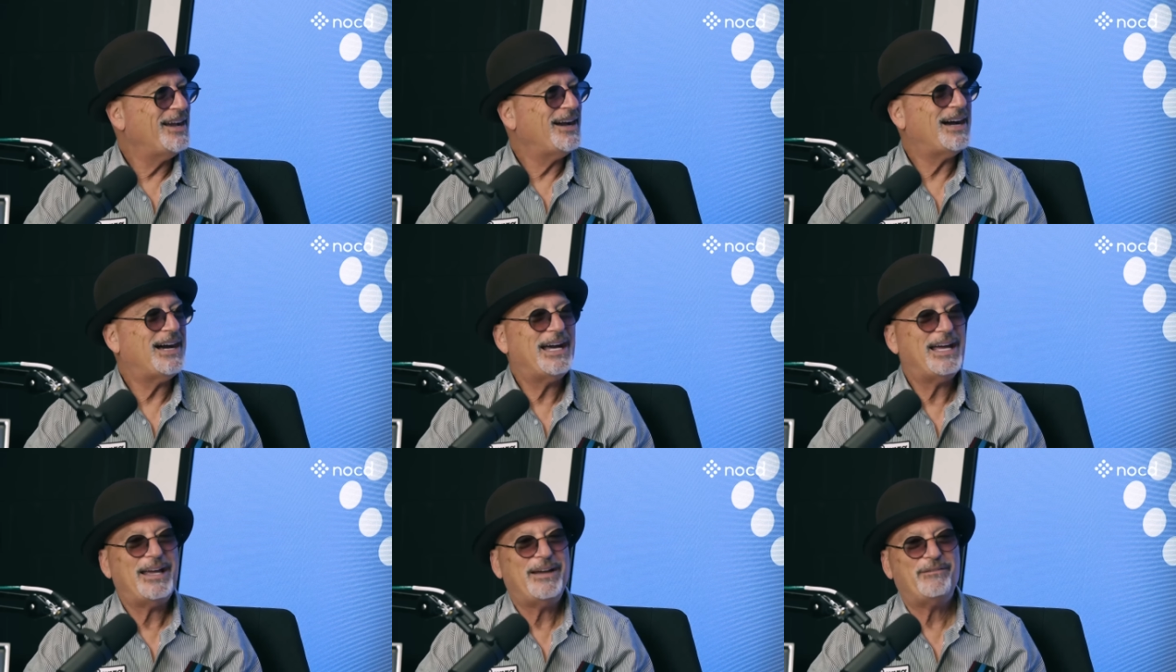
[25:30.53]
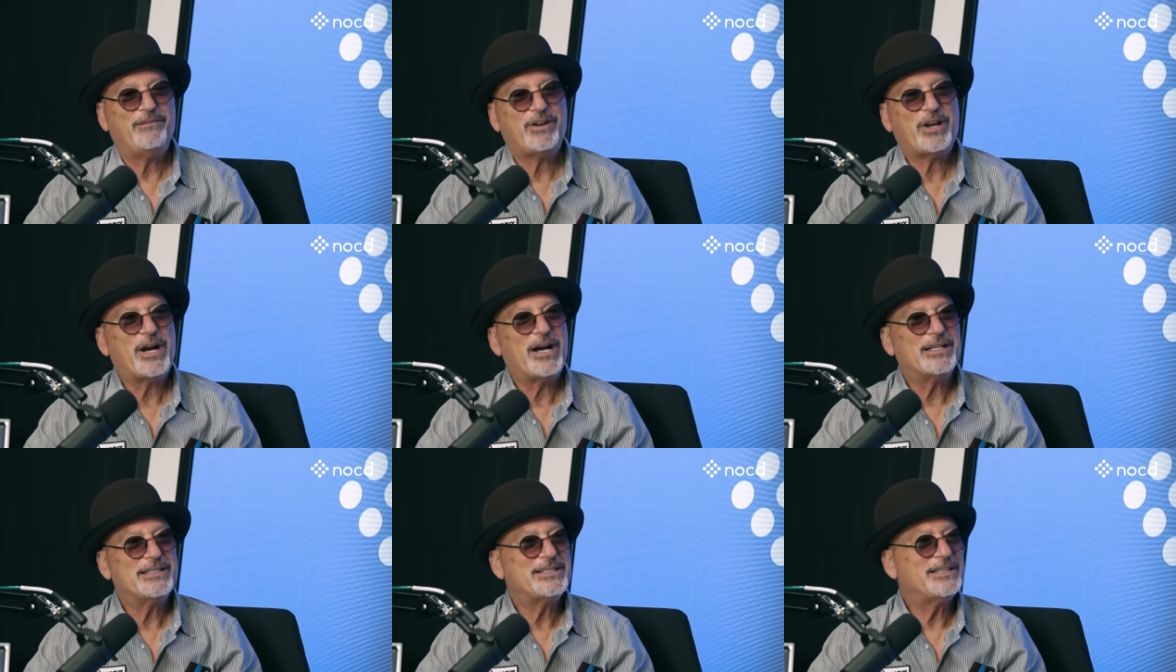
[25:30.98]
I have
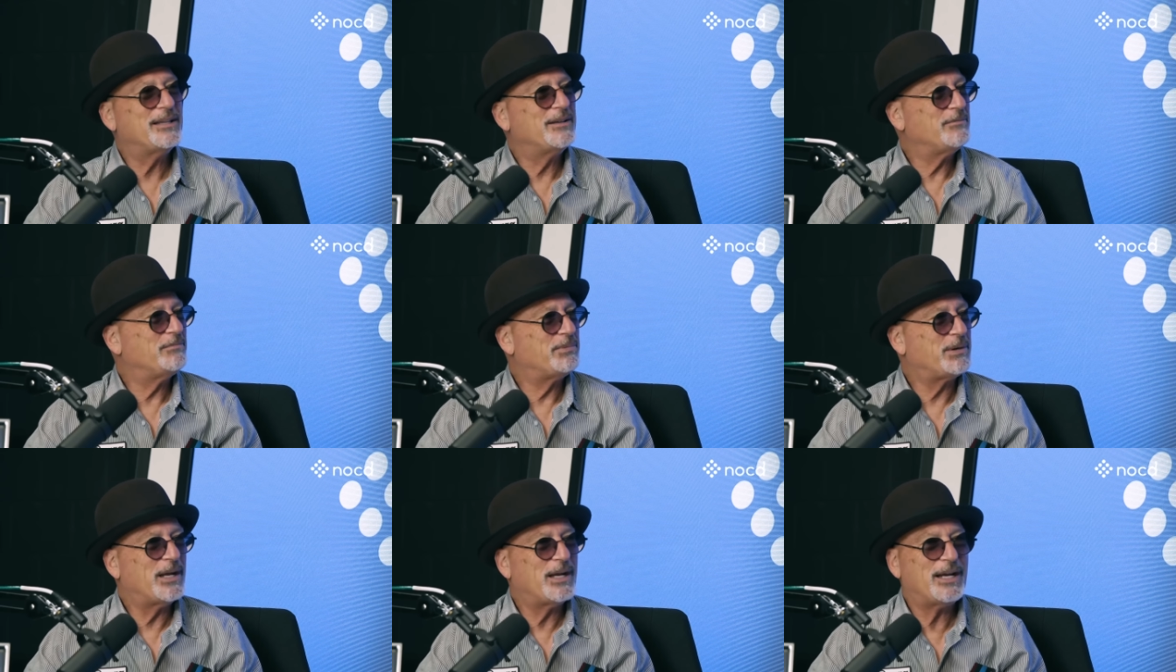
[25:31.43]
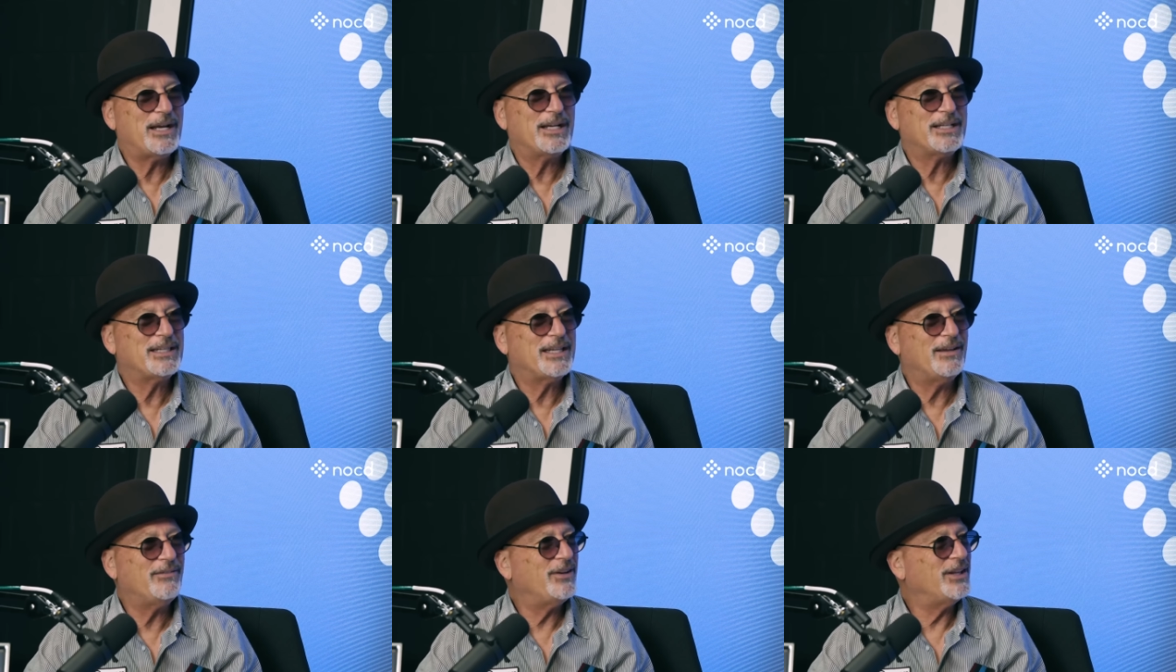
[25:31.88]
constant
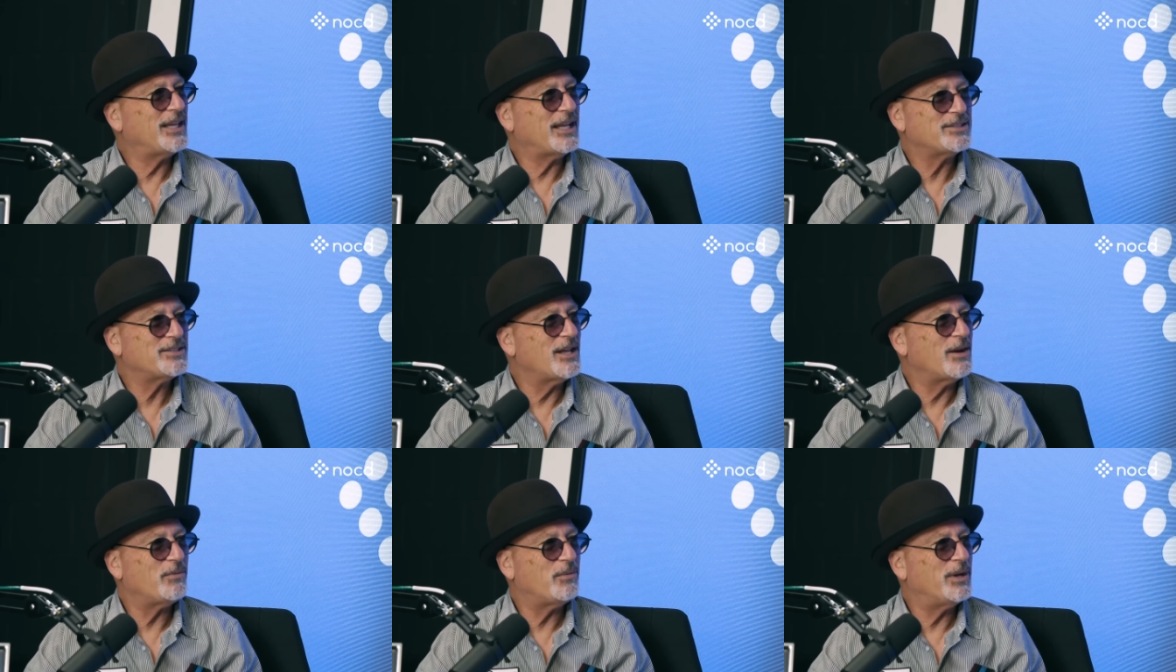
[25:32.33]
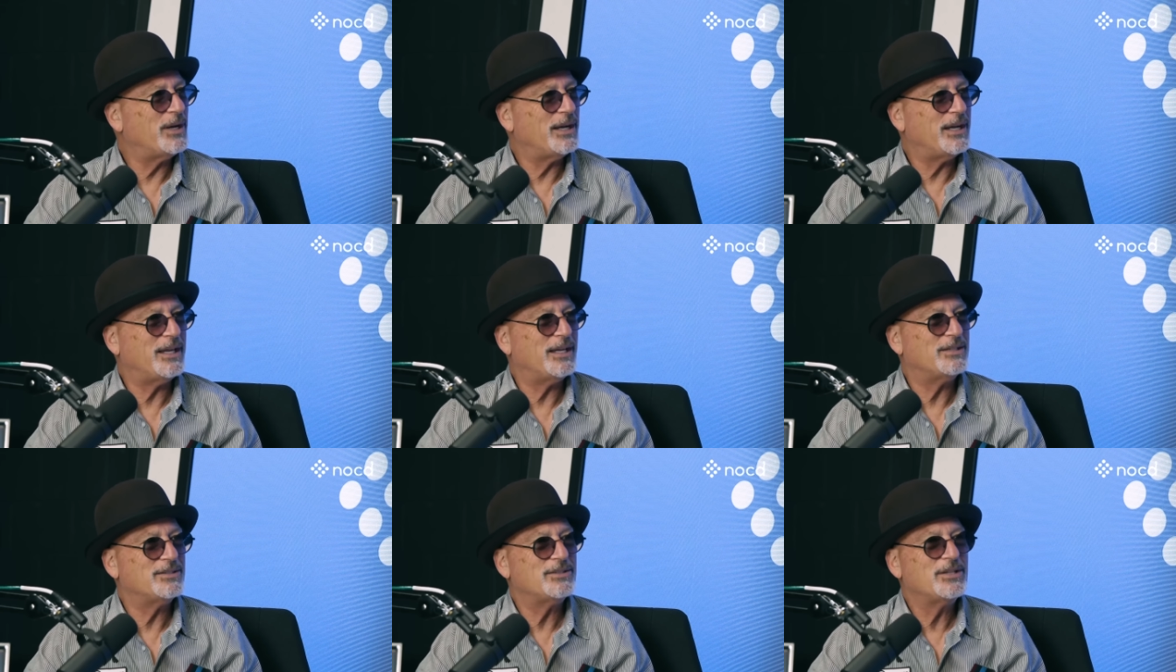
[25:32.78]
productivity. That's not what it
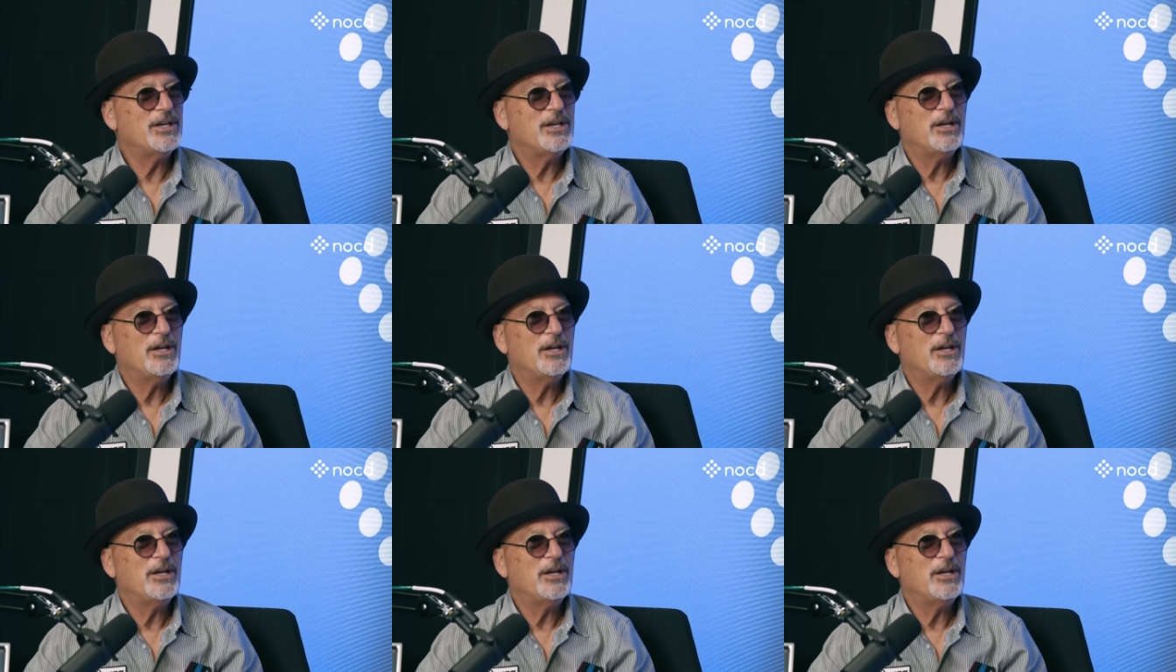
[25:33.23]
is.